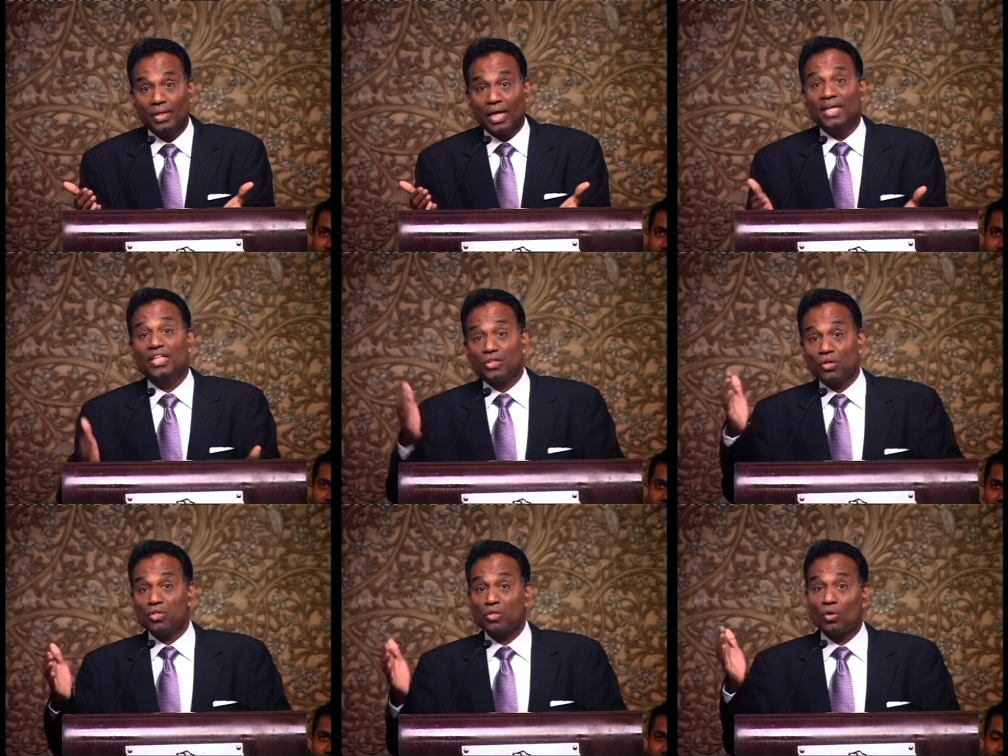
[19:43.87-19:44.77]
And he's
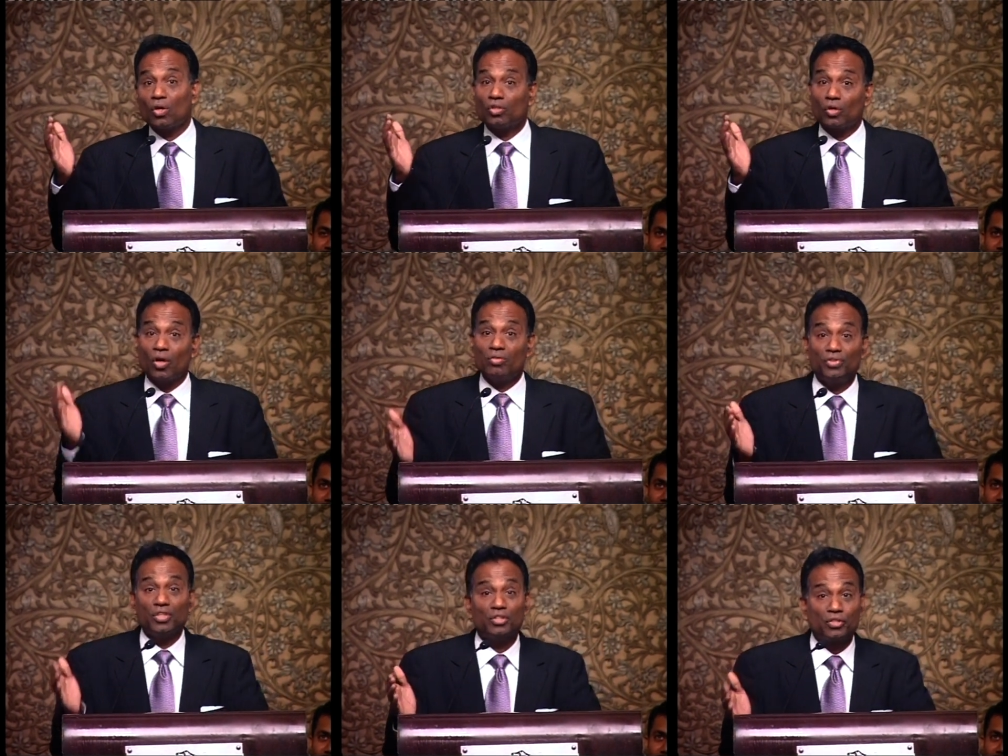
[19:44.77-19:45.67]
also got the
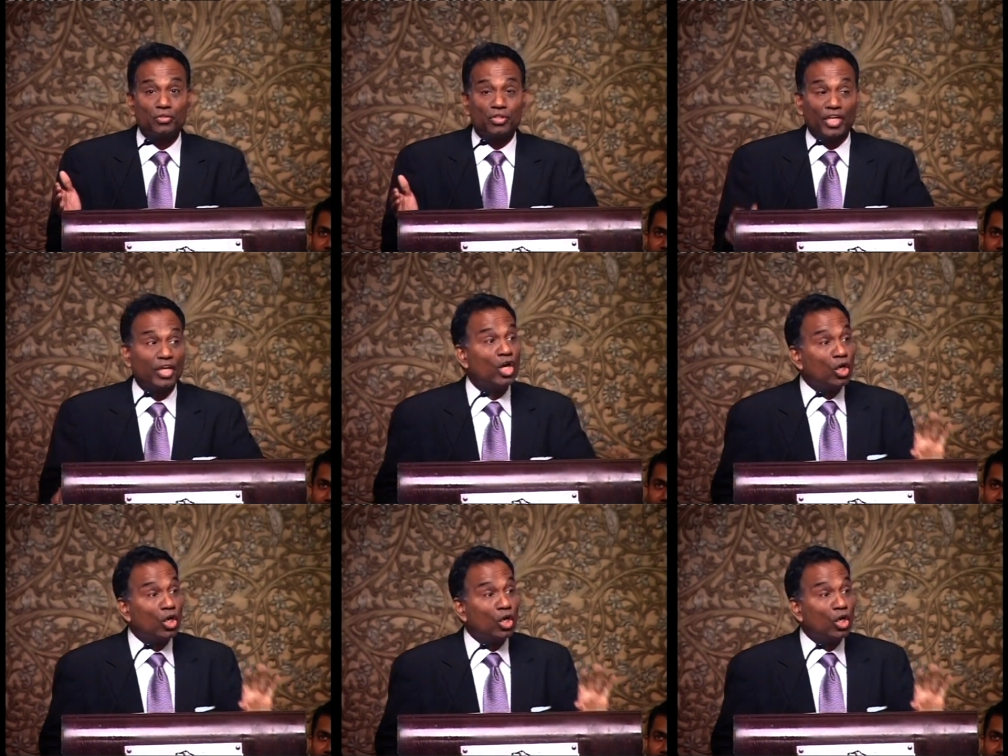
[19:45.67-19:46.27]
confidence to say,